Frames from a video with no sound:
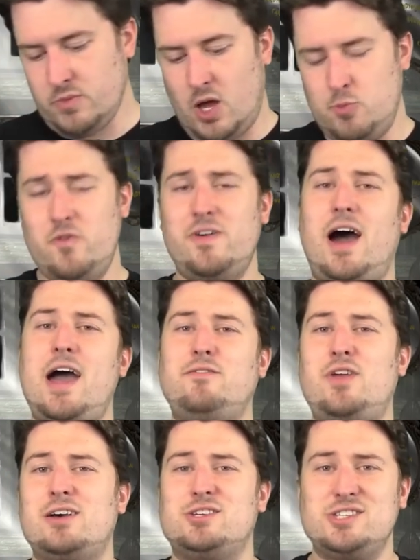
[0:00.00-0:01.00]
A movie I have
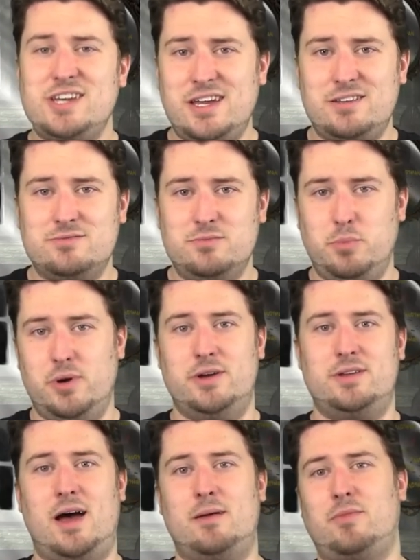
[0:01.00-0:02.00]
not seen,
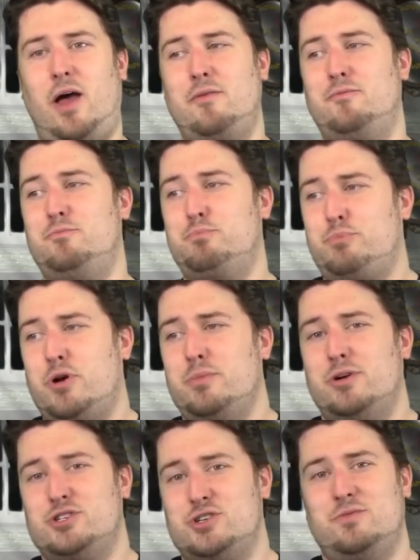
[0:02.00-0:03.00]
but I've pretty
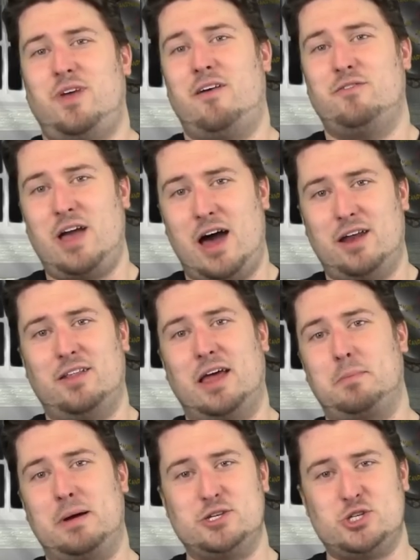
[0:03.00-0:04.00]
much have gotten
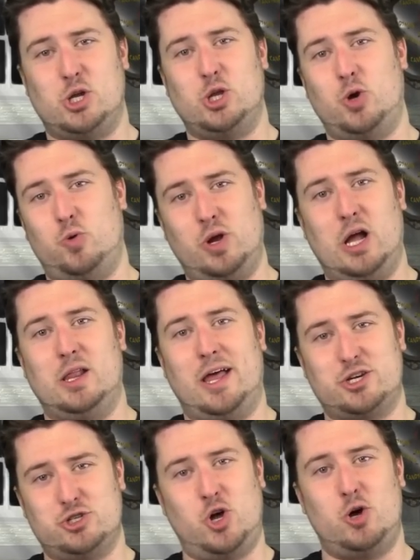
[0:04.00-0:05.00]
like my Stallone
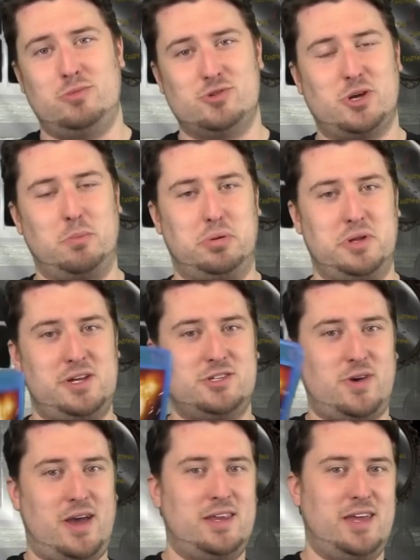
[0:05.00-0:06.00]
collection almost complete,
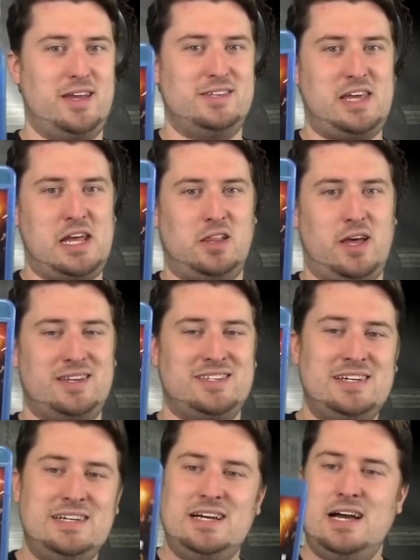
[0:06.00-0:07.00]
so I had to get Daylight.
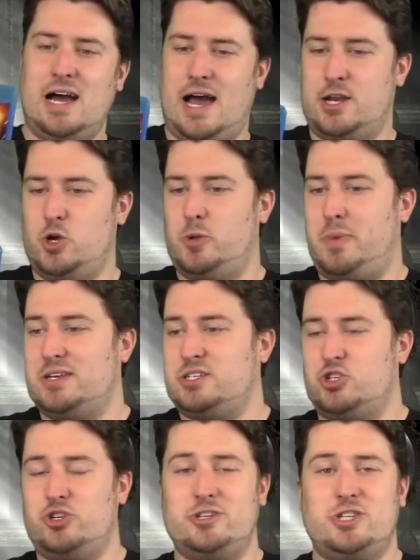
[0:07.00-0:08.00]
I know the
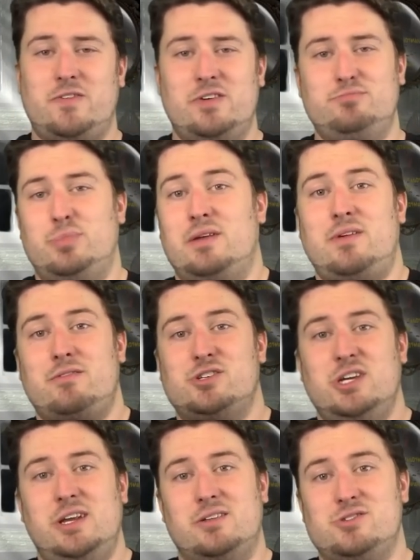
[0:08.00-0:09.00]
basic gist of it, but I've never
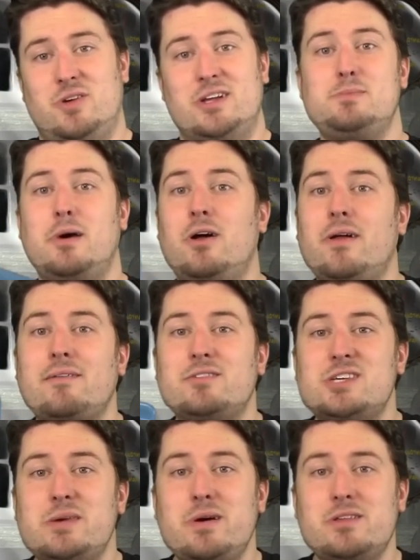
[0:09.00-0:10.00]
seen it, so that's about all I have to
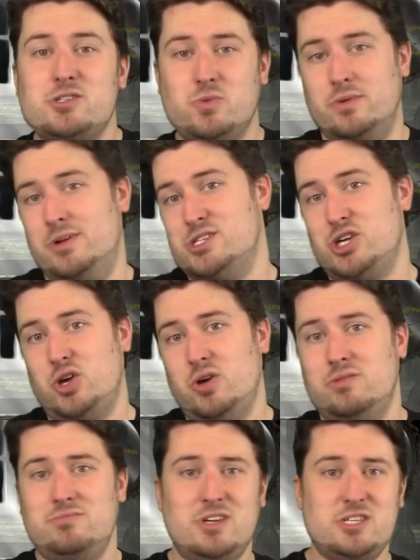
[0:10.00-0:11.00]
say about this one. Is it
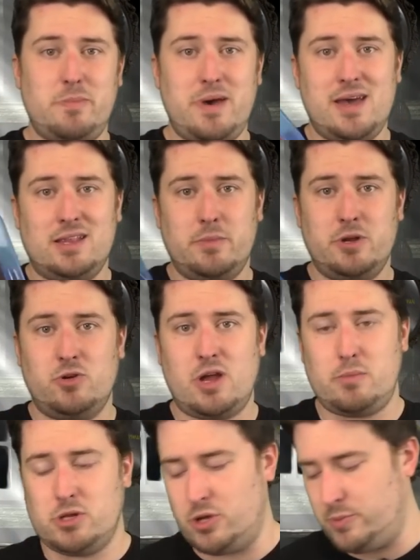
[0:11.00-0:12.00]
good? Is it bad? Let me know
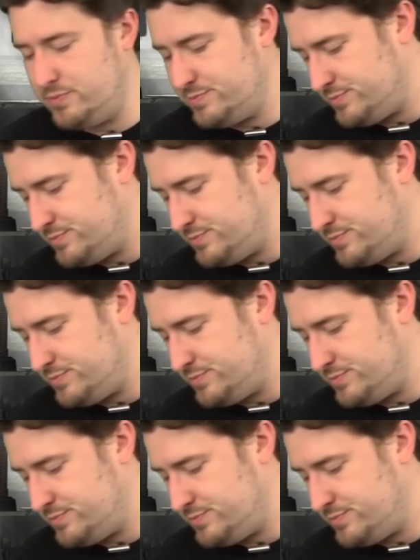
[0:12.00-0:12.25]
down below.